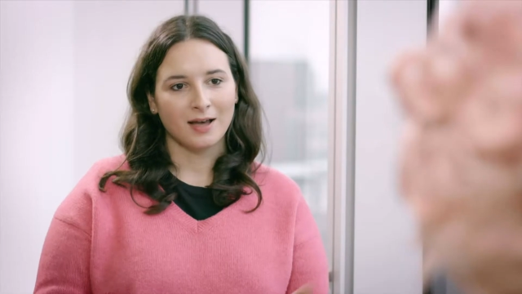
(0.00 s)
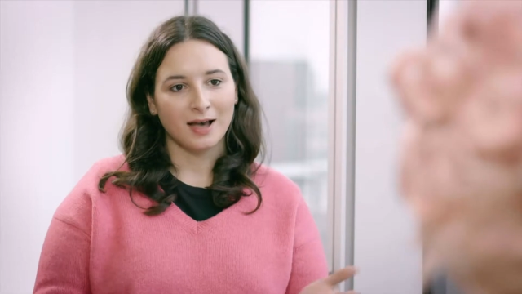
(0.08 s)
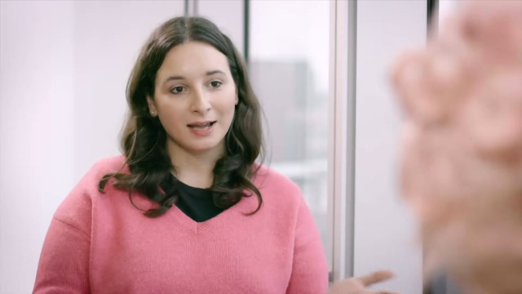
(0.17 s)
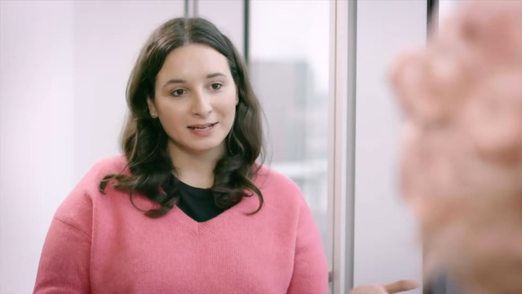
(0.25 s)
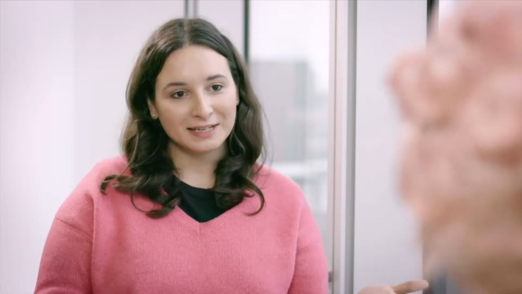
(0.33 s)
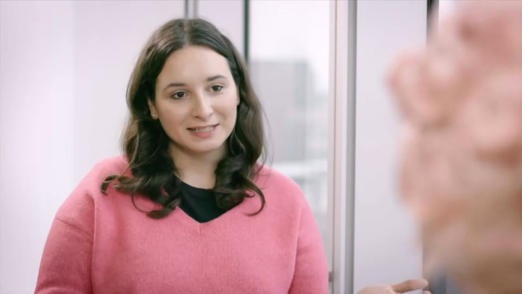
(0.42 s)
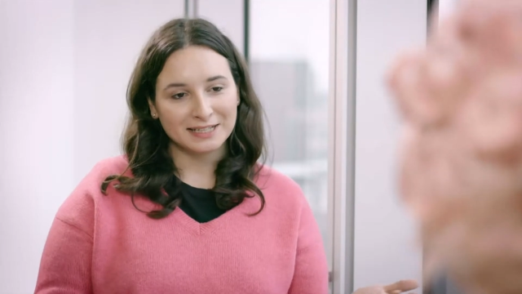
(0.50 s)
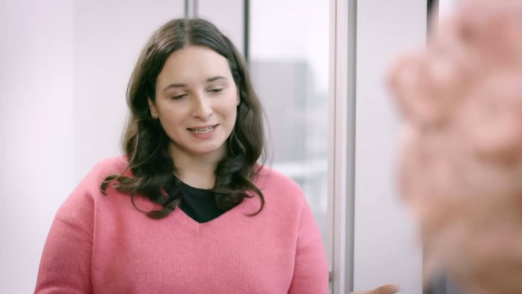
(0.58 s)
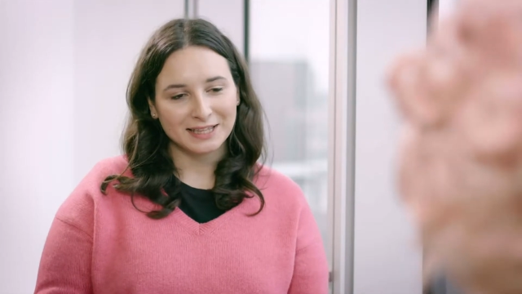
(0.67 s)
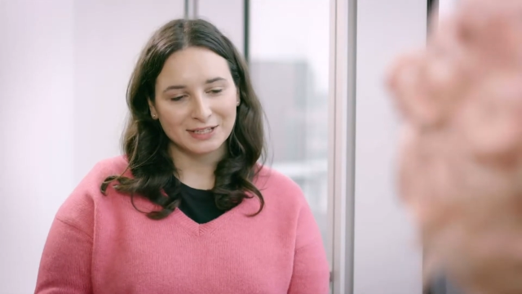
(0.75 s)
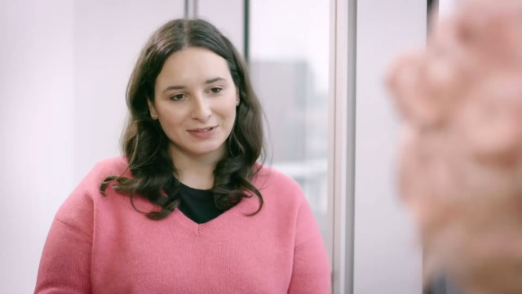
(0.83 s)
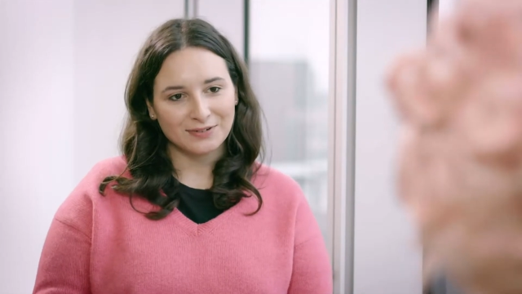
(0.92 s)
Hi Natalie,
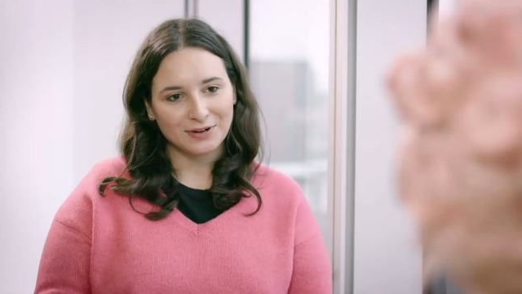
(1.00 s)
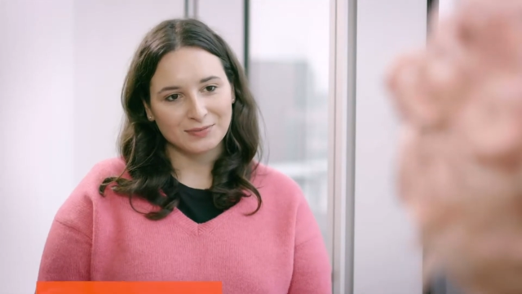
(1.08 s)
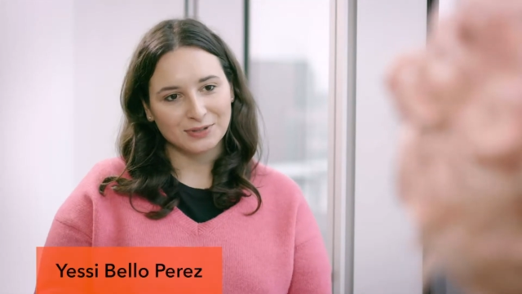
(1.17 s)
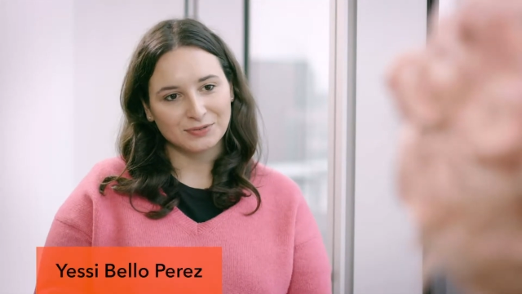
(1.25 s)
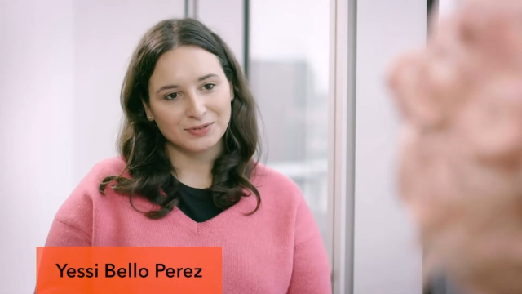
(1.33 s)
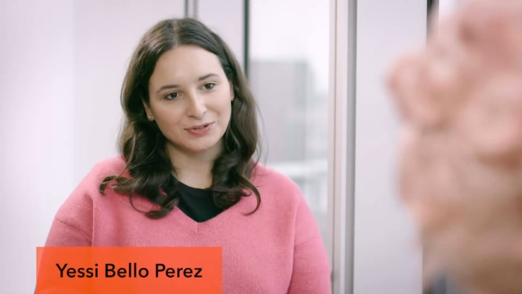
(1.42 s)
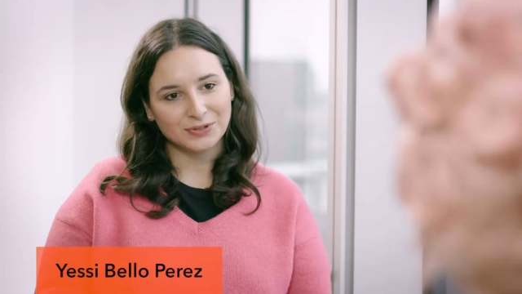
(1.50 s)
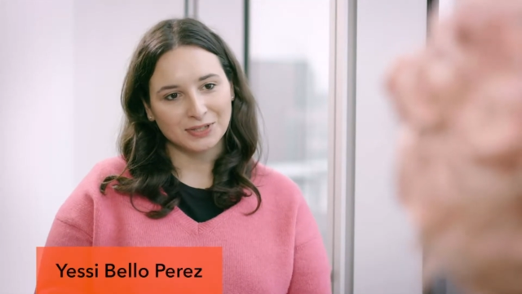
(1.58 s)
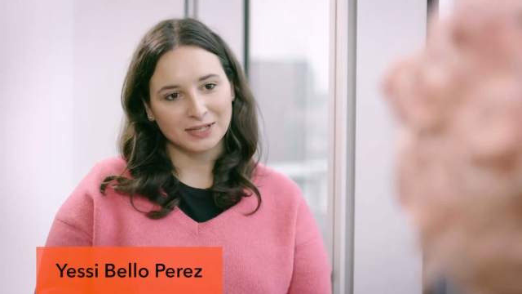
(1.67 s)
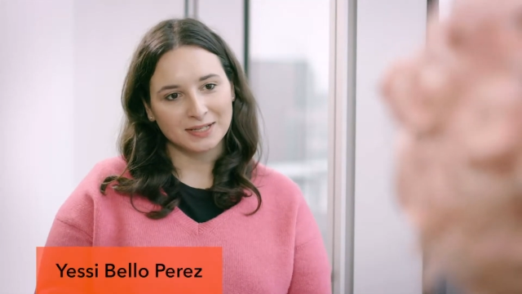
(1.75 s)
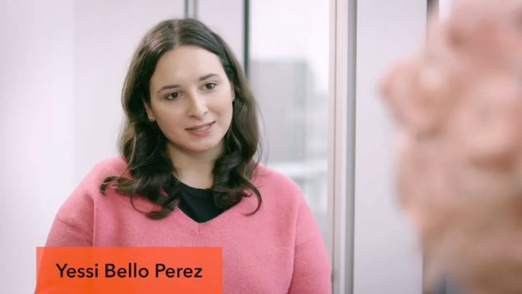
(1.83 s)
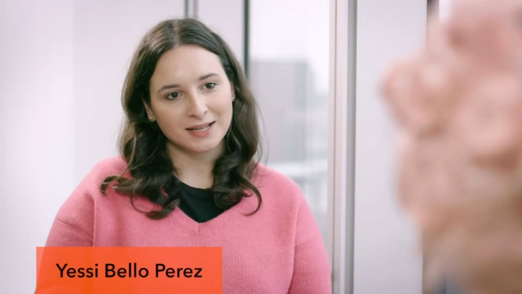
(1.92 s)
thank you very much for
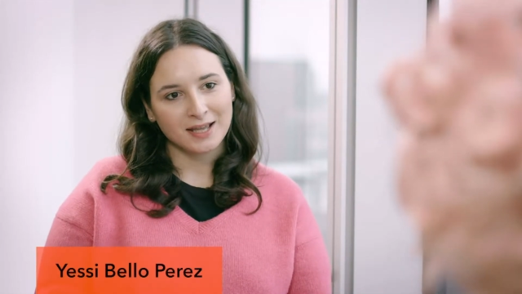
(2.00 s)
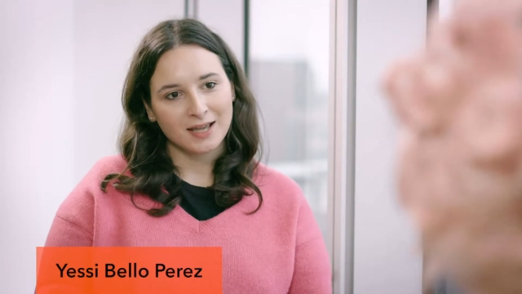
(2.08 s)
joining us.